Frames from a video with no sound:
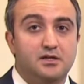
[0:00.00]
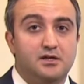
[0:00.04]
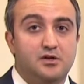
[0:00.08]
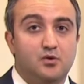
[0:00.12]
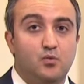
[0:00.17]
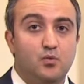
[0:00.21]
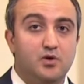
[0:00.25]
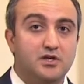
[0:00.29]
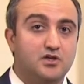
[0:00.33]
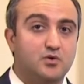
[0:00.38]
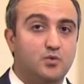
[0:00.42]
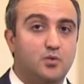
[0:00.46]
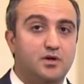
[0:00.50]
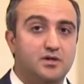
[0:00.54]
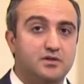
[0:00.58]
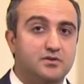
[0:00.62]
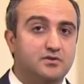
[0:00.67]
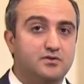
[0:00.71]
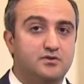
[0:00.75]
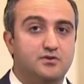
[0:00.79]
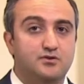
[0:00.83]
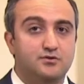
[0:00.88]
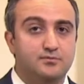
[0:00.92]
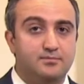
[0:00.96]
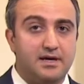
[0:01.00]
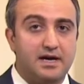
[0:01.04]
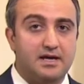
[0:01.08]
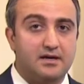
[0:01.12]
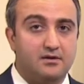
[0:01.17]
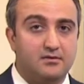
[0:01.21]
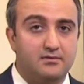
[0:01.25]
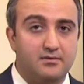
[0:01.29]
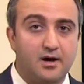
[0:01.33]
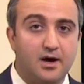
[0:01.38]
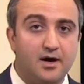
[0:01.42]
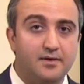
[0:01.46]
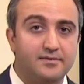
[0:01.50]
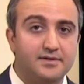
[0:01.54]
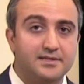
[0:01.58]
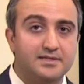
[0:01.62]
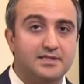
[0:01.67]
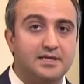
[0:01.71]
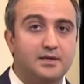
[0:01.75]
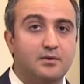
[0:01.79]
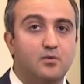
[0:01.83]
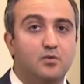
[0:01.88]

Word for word: which ones do better? Obviously,